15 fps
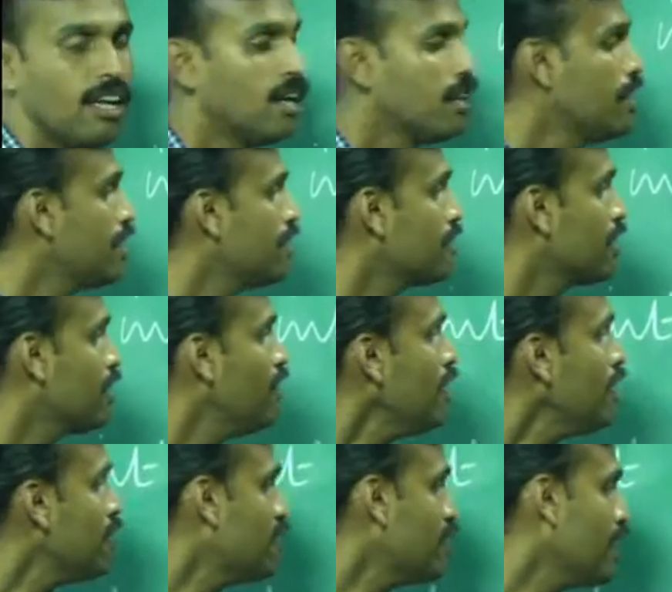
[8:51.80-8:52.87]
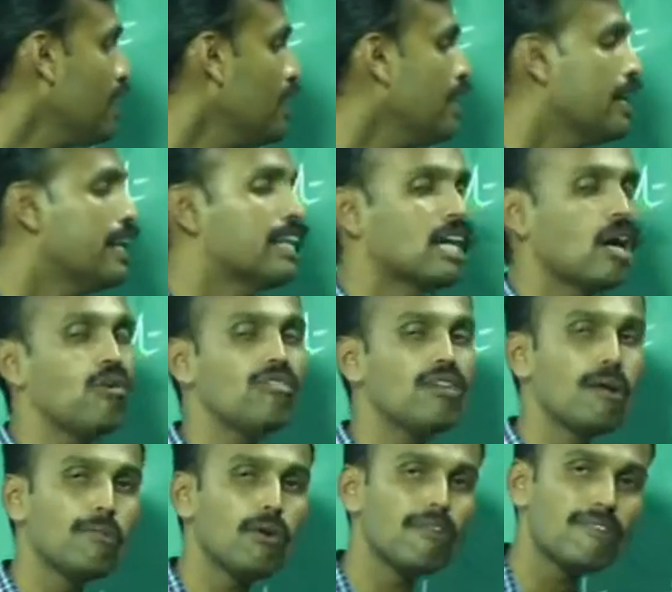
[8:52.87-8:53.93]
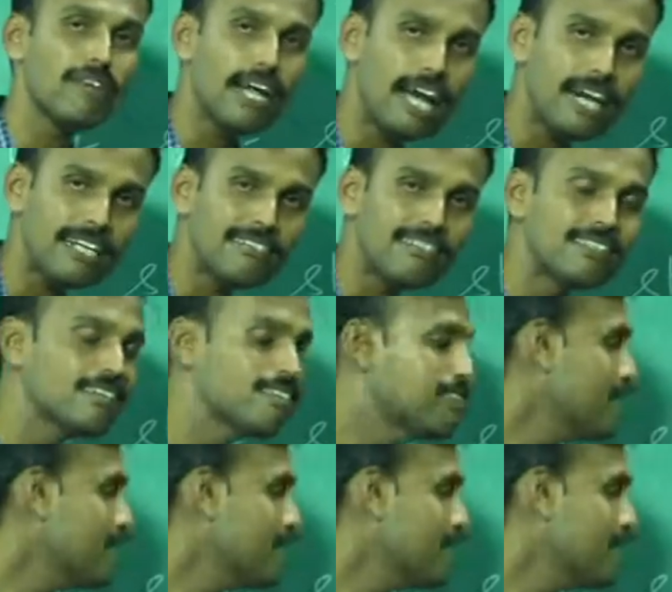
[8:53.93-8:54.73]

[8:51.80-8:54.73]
That is, given a string, it counts the number of characters in this